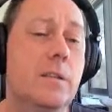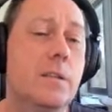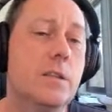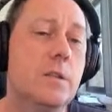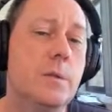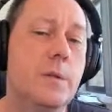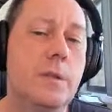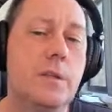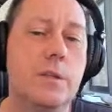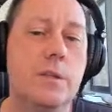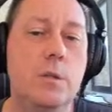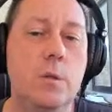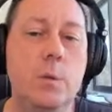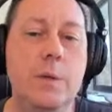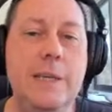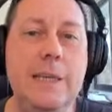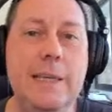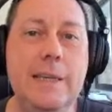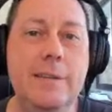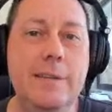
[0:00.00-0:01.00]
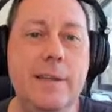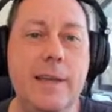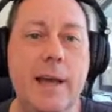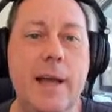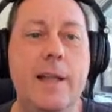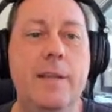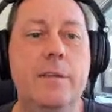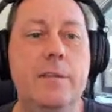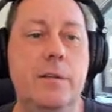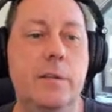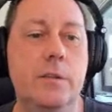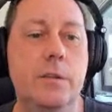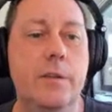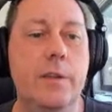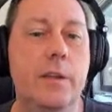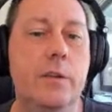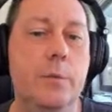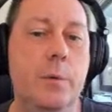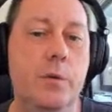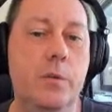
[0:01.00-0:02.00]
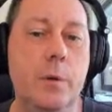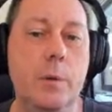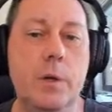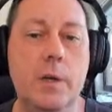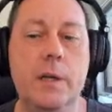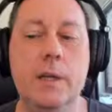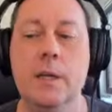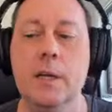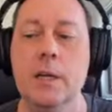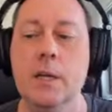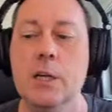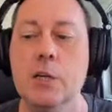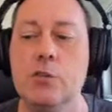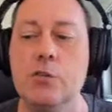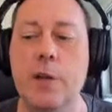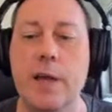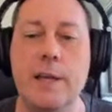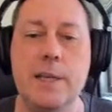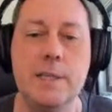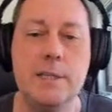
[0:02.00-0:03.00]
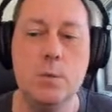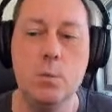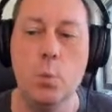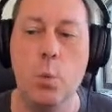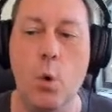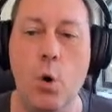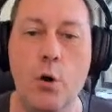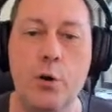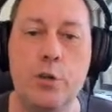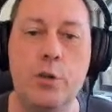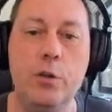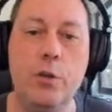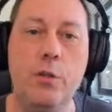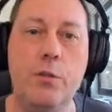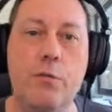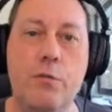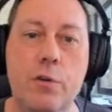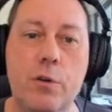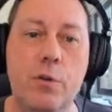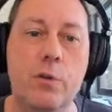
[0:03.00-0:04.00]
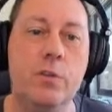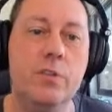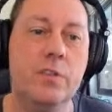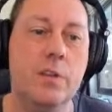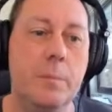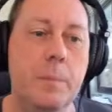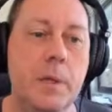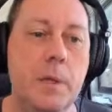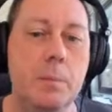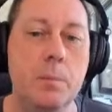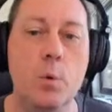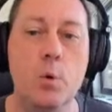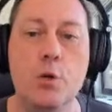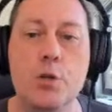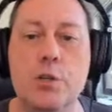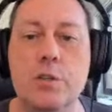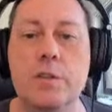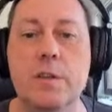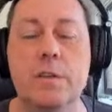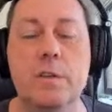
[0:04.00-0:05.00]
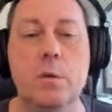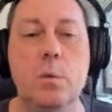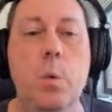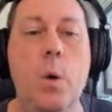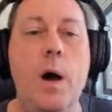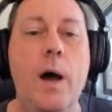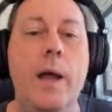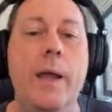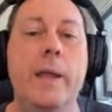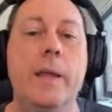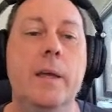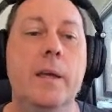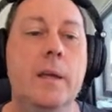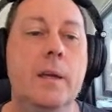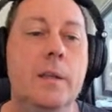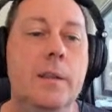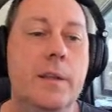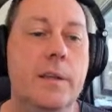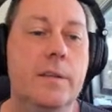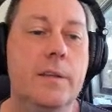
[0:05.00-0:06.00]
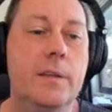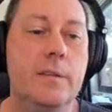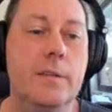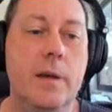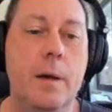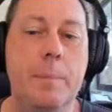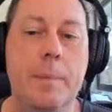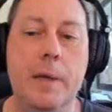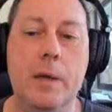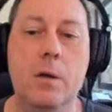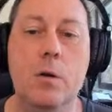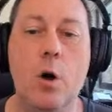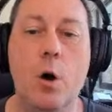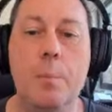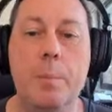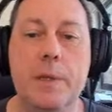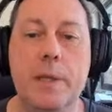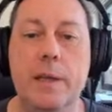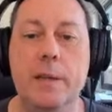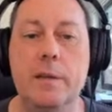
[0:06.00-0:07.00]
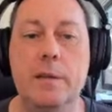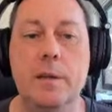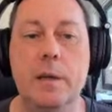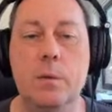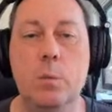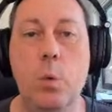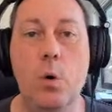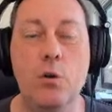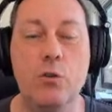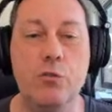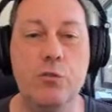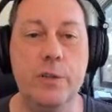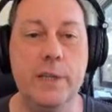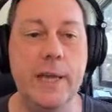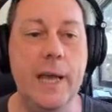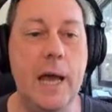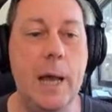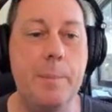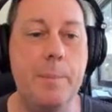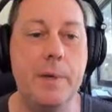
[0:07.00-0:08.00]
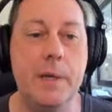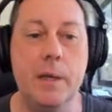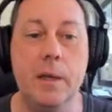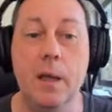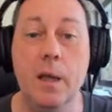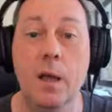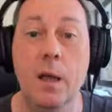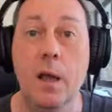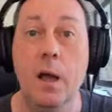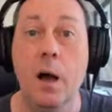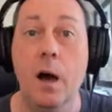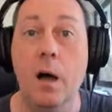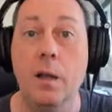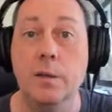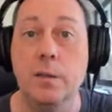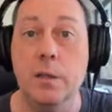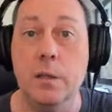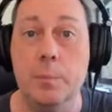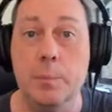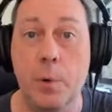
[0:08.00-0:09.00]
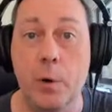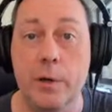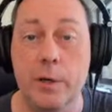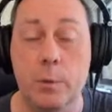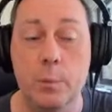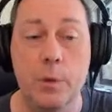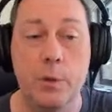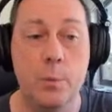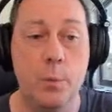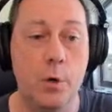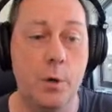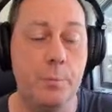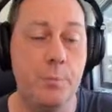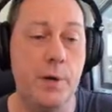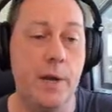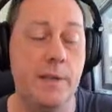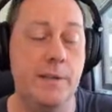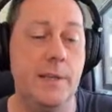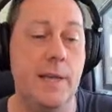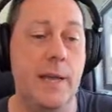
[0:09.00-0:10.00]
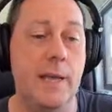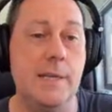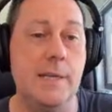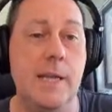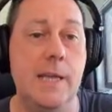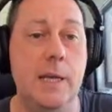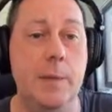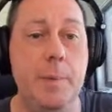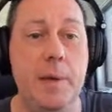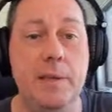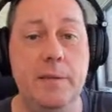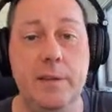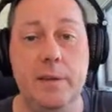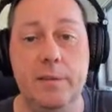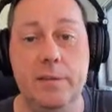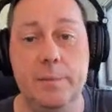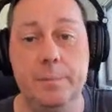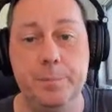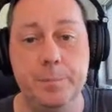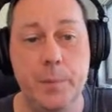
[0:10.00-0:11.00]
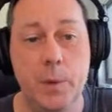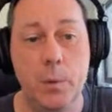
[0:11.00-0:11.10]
So there's no easy answer to this one. So I'm going to try and walk you through some of the motions as to why this is a bit complicated and what's really happening under the bonnet with WordPress and databases.